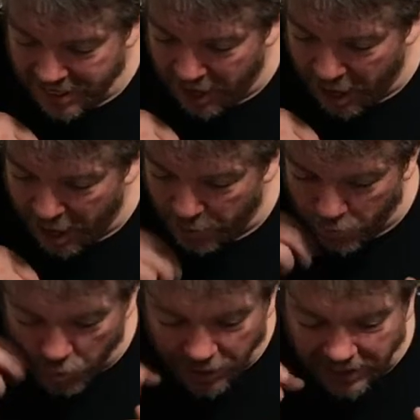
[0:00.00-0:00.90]
I'm
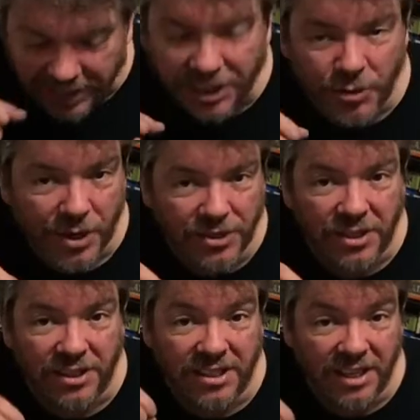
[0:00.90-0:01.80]
really
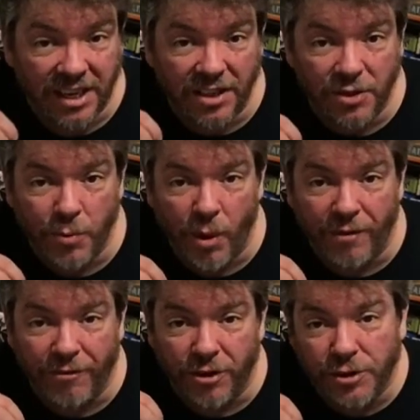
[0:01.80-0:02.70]
interested to dig in this one
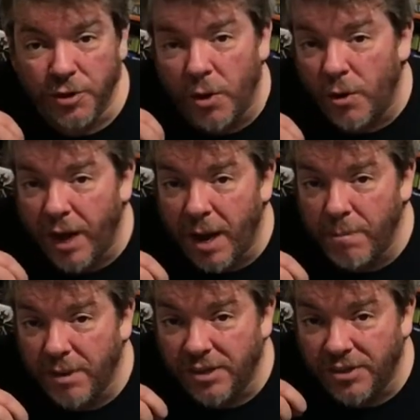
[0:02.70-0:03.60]
for a solo
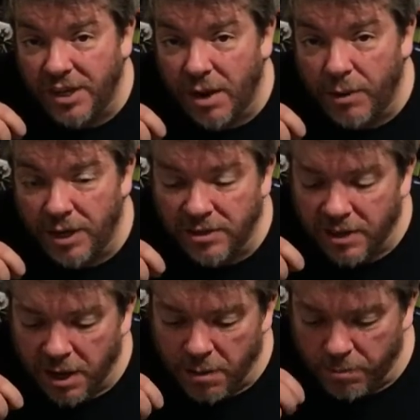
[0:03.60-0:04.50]
game and see how it is.
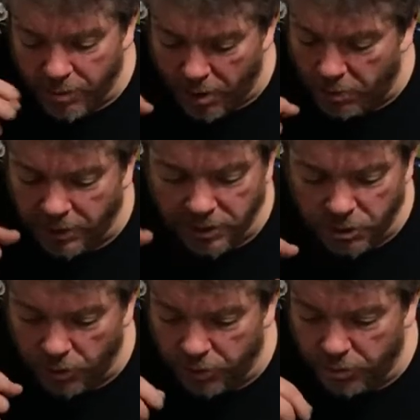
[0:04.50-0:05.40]
Probably
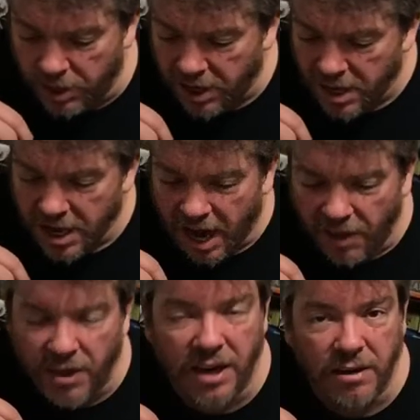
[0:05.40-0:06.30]
2 or 3.
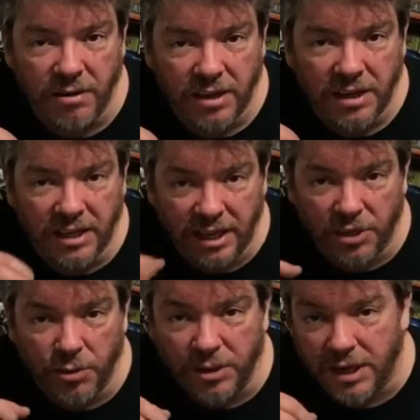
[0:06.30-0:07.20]
And then get it
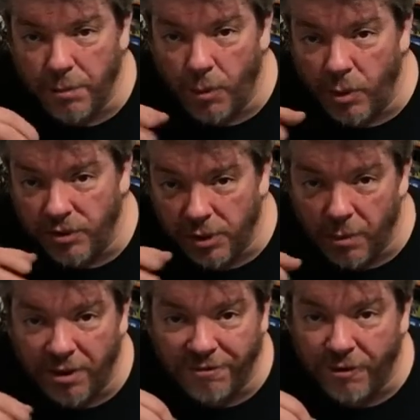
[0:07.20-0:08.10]
to a table with some
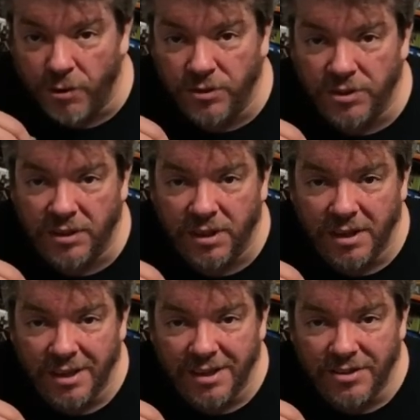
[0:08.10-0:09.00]
other folks and
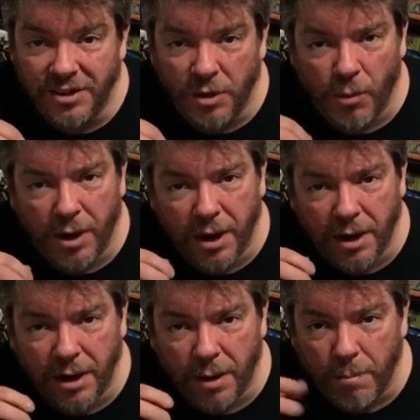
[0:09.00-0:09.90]
see what
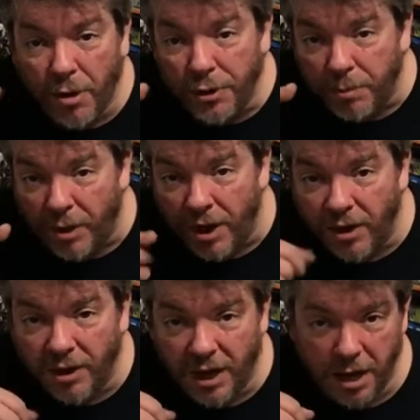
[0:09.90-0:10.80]
a
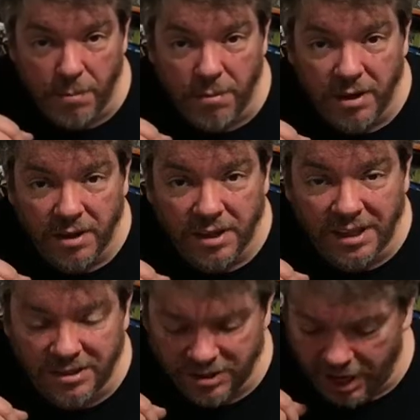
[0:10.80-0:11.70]
multiplayer game
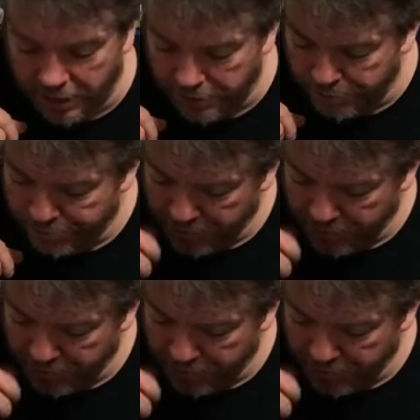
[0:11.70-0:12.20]
is like.